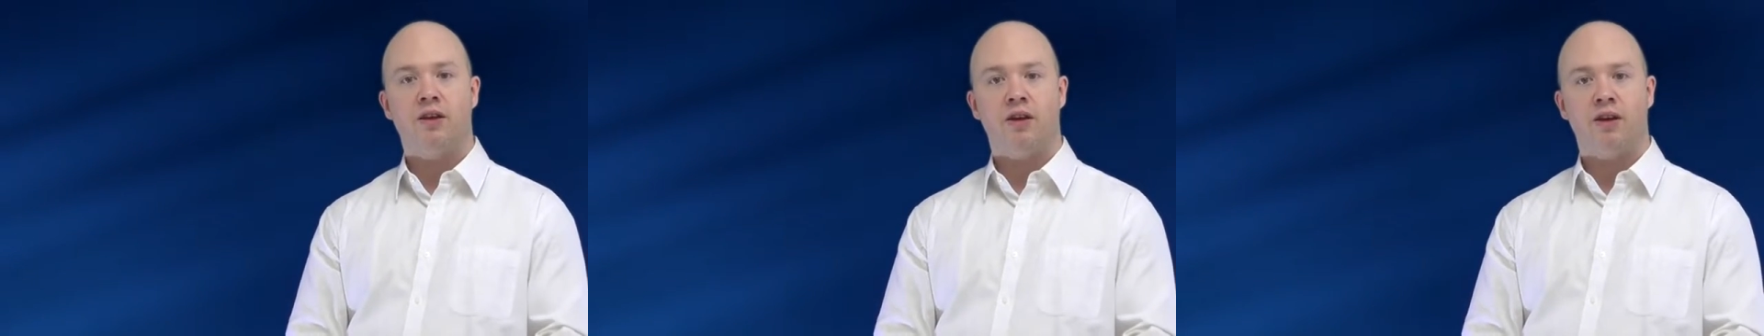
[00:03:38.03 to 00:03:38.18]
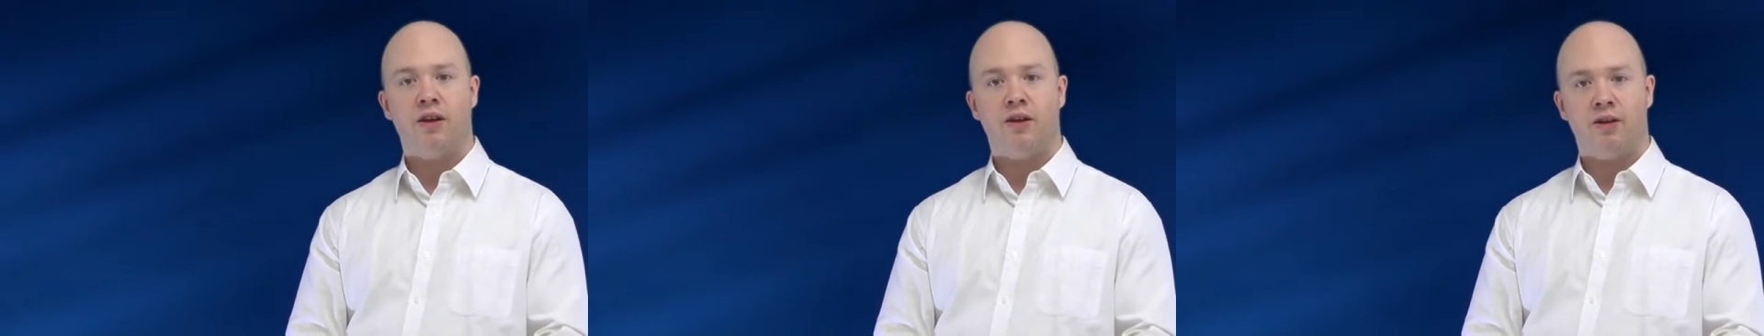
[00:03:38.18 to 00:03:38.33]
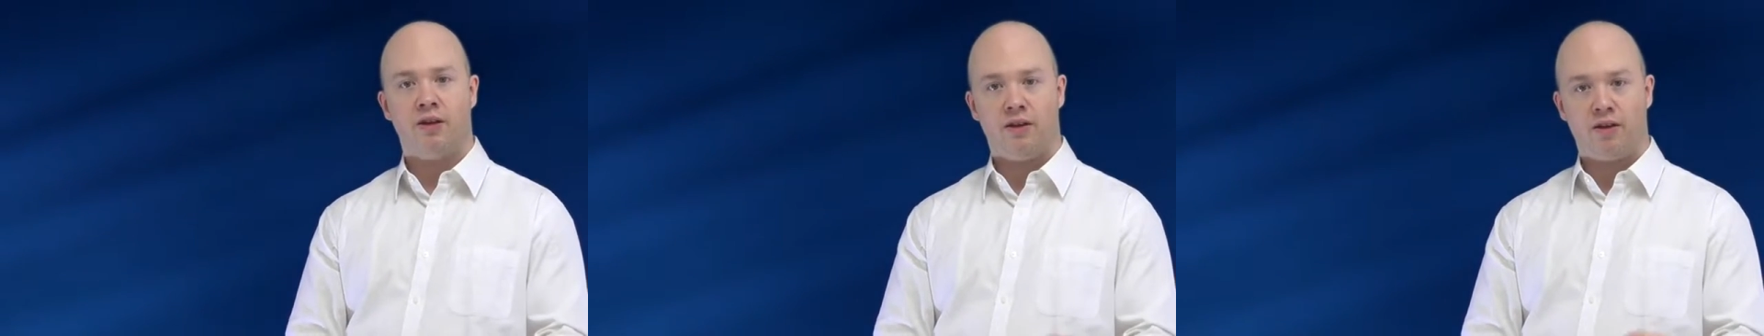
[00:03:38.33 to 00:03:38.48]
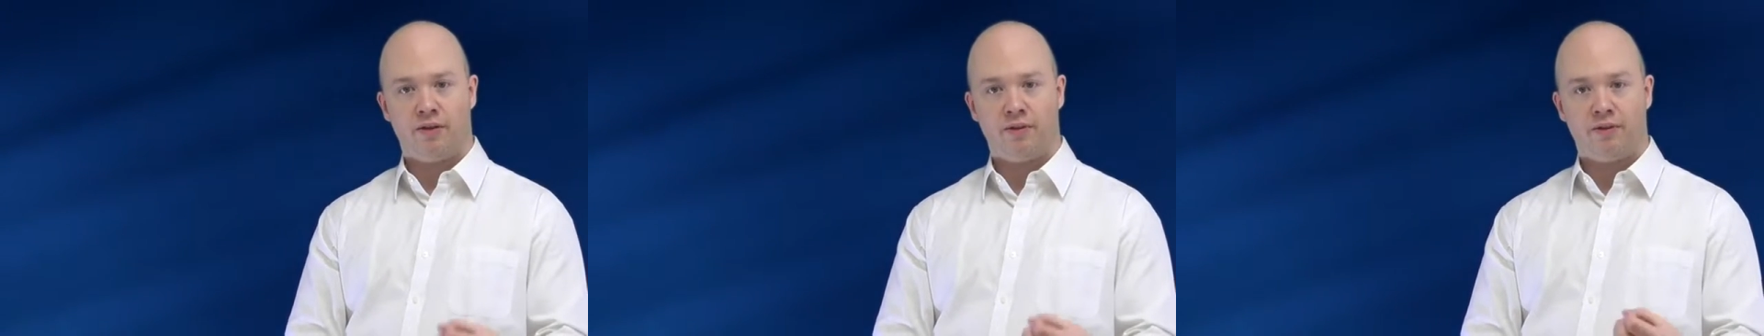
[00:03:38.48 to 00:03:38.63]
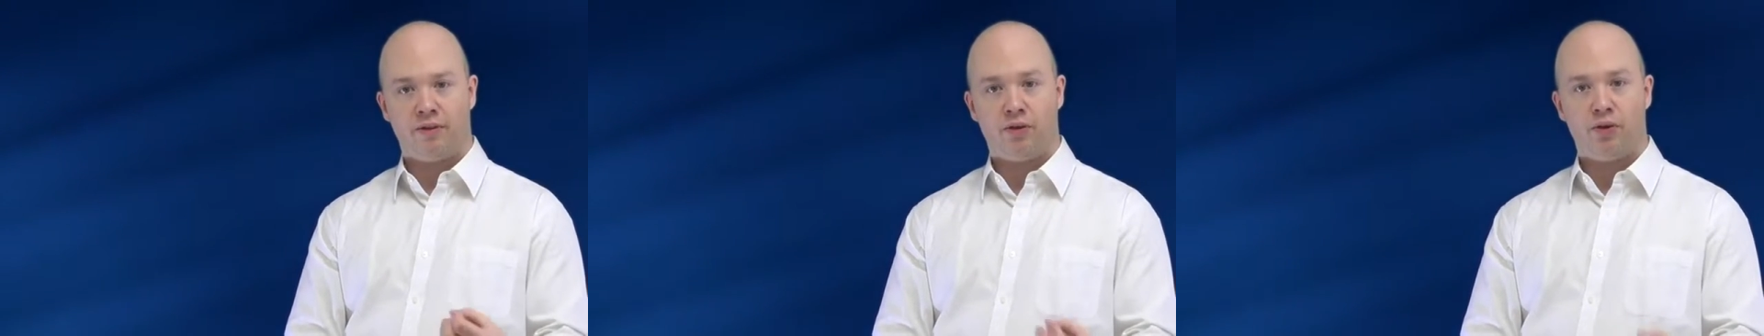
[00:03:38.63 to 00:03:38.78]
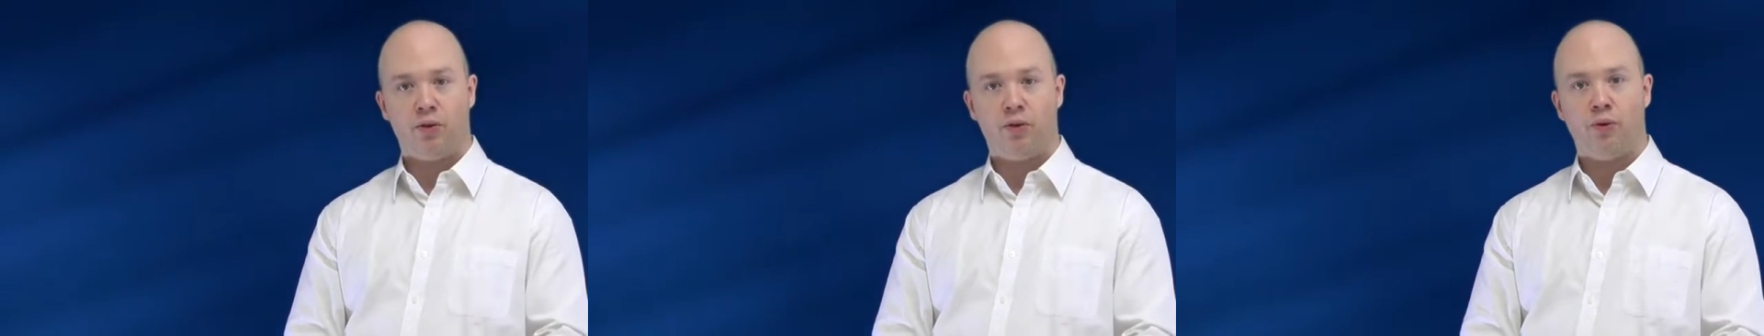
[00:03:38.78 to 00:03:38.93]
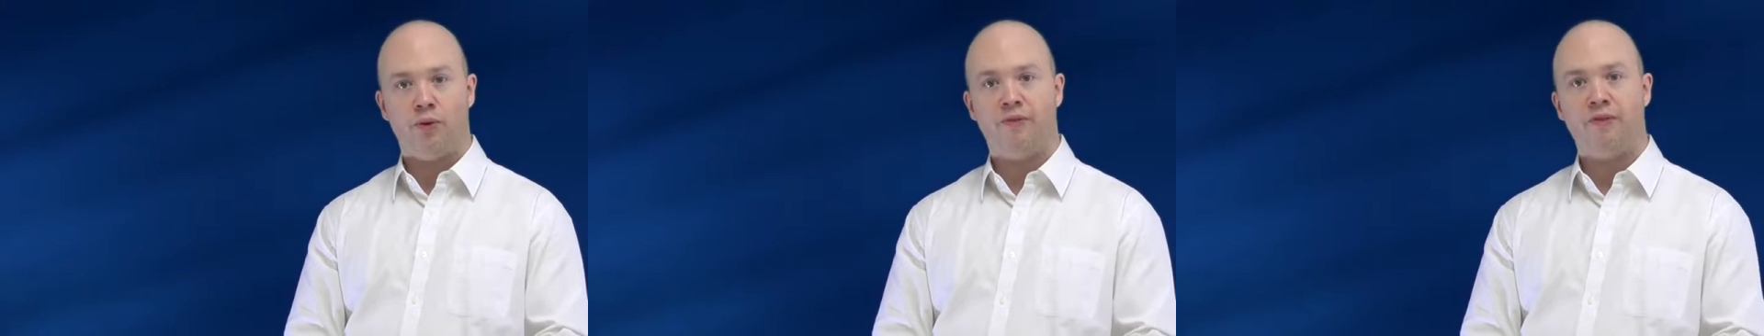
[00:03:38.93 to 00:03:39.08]

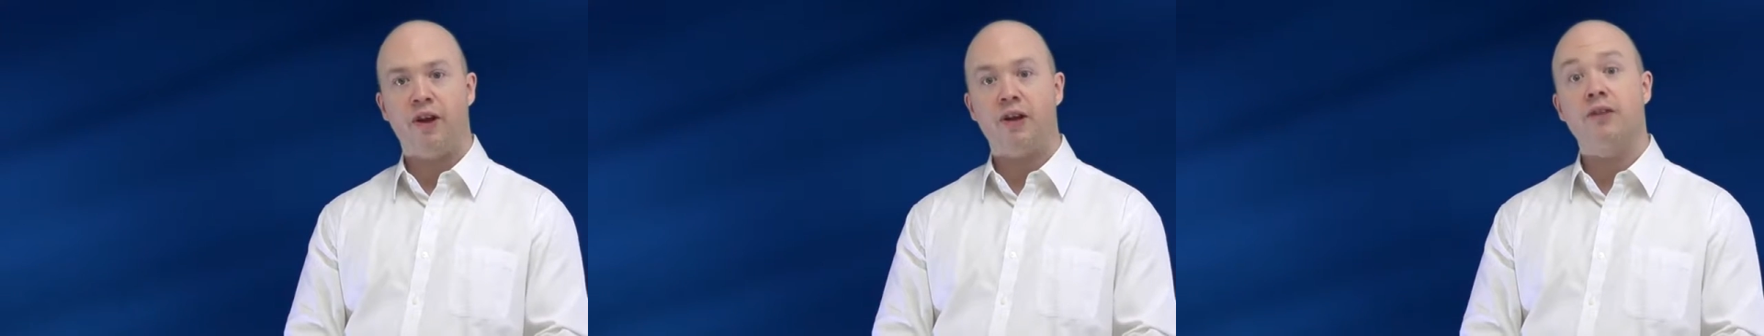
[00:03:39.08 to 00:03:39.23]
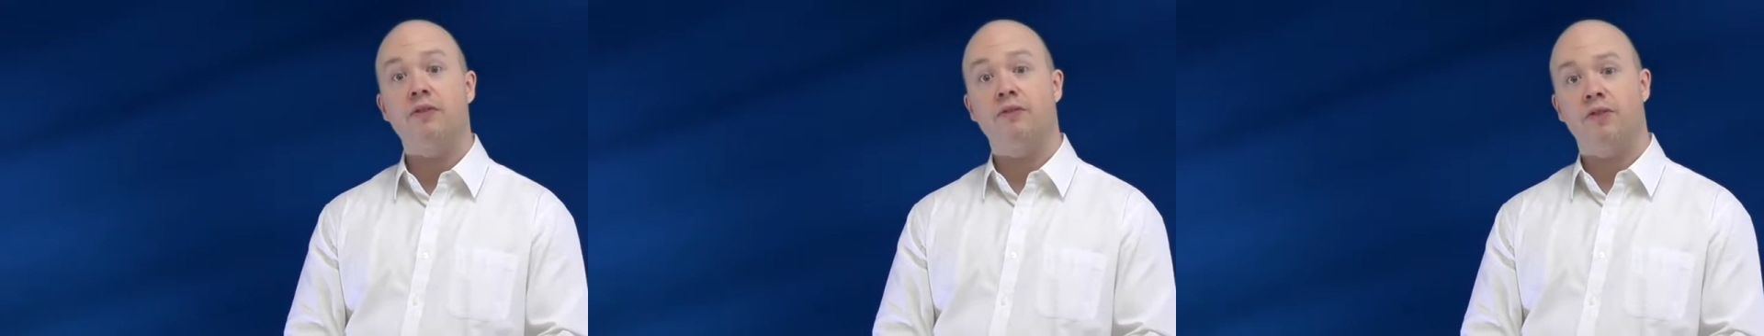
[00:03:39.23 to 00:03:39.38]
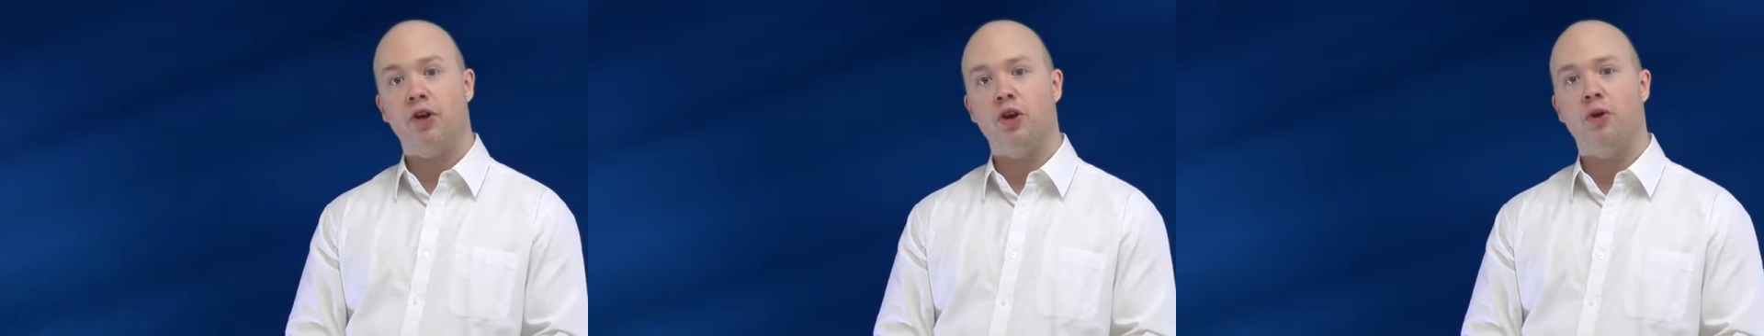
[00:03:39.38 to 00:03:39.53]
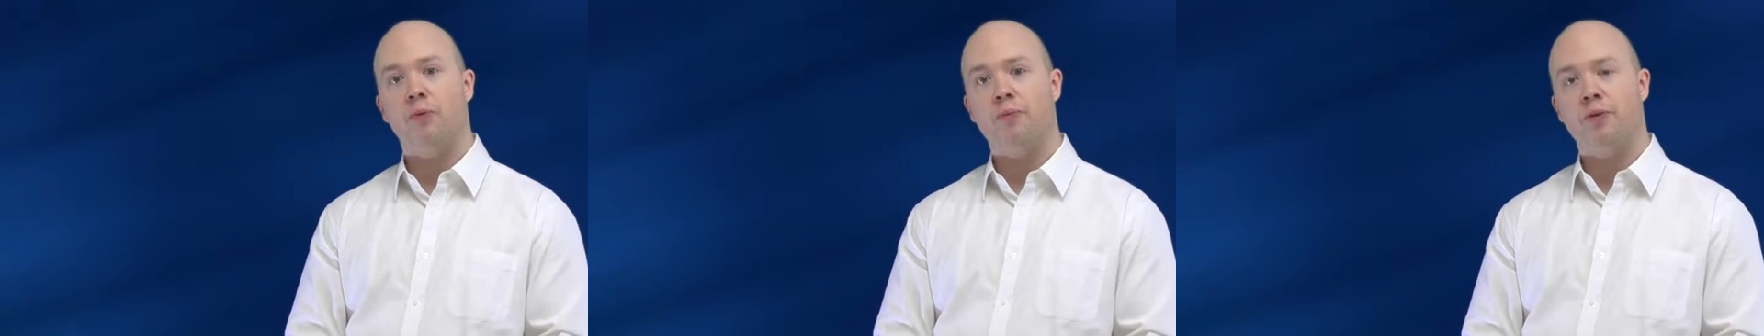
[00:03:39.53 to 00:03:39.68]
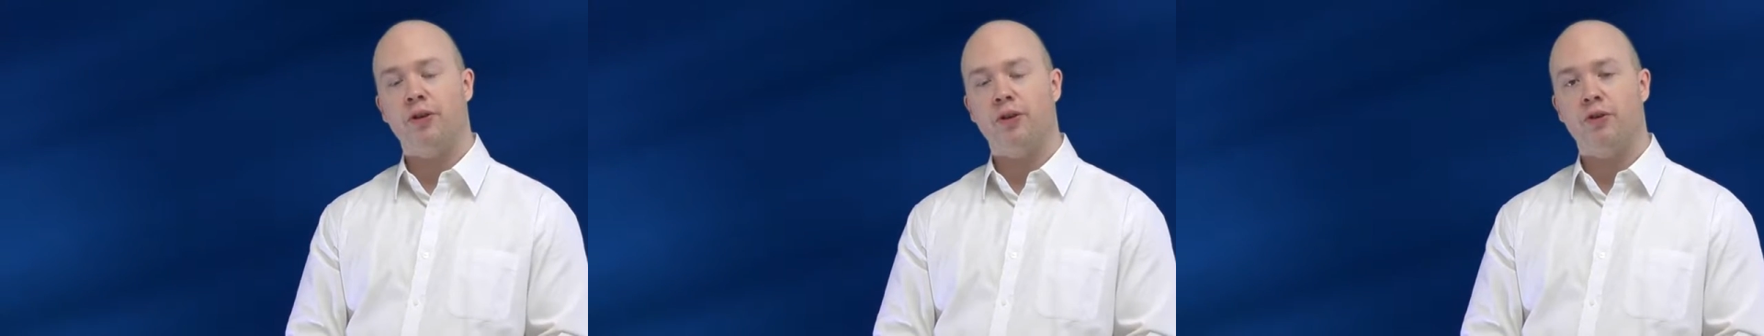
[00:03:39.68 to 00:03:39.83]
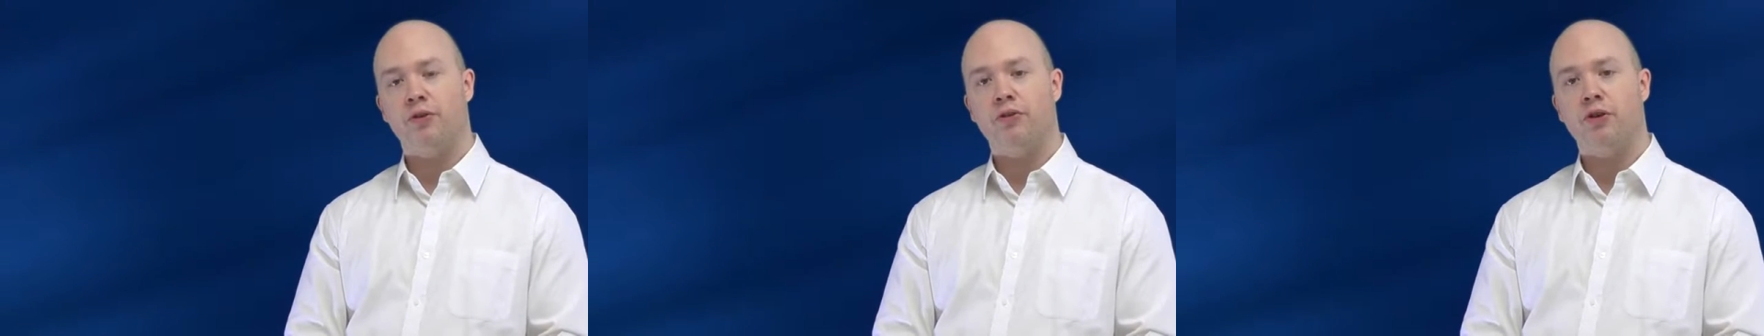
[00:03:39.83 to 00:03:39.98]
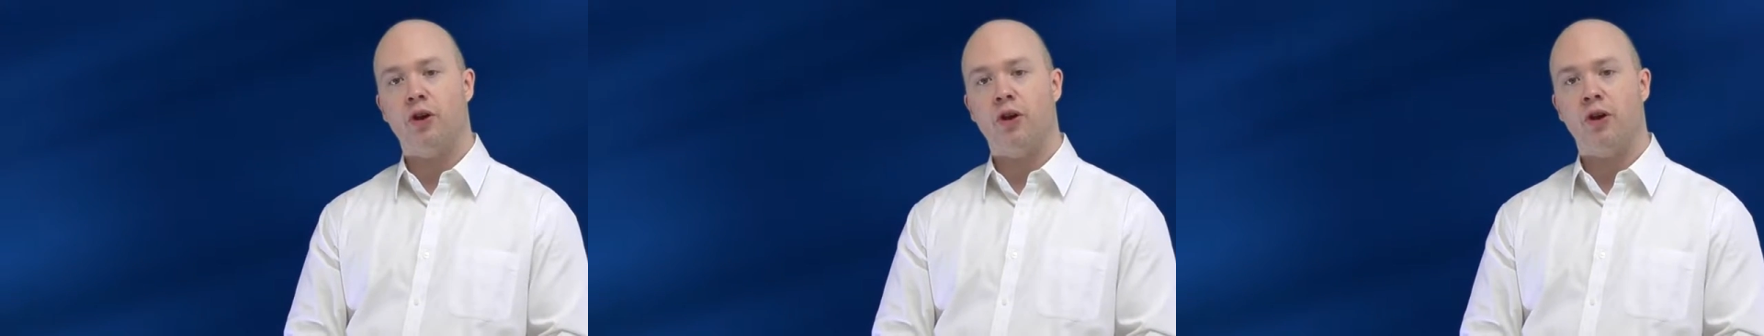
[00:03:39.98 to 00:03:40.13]
to effectively open
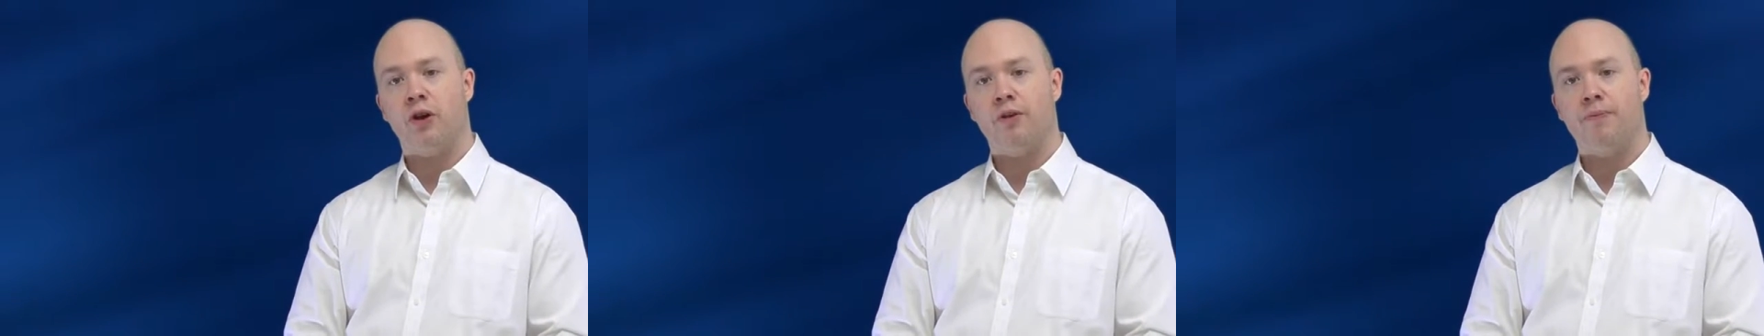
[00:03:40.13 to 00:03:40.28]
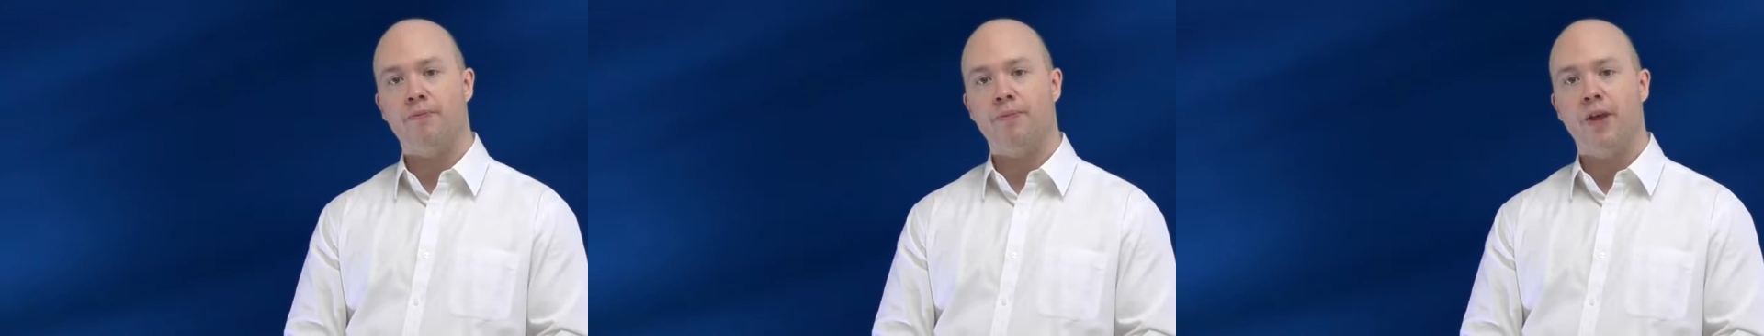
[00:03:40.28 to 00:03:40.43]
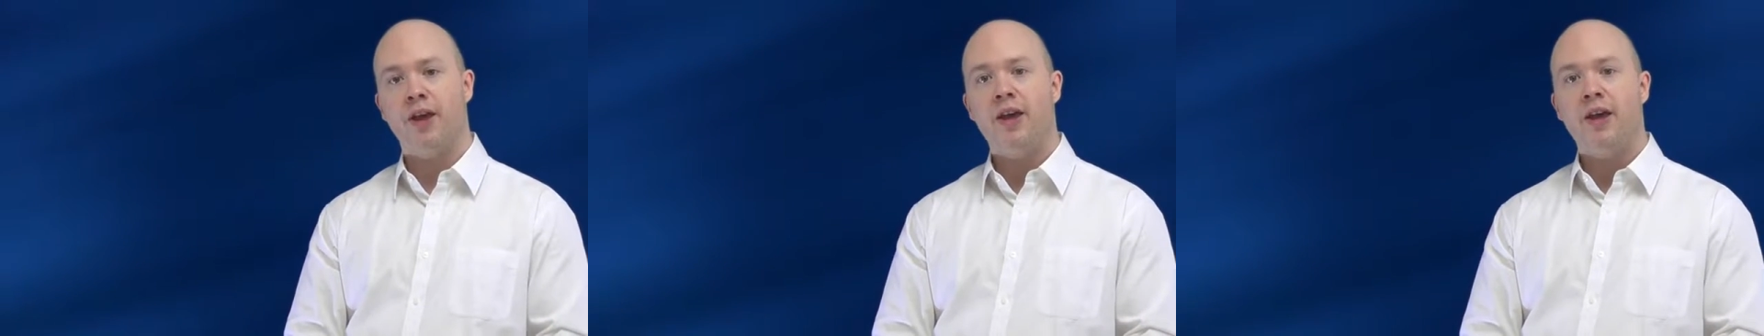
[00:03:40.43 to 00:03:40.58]
your talk.